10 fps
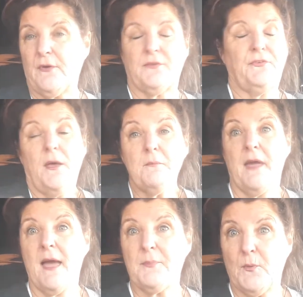Something
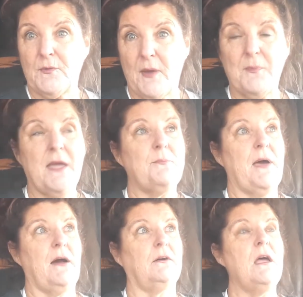happened with my
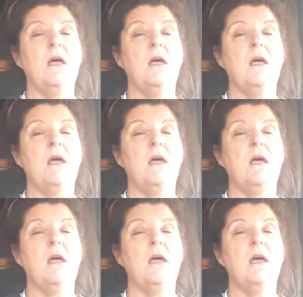PayPal.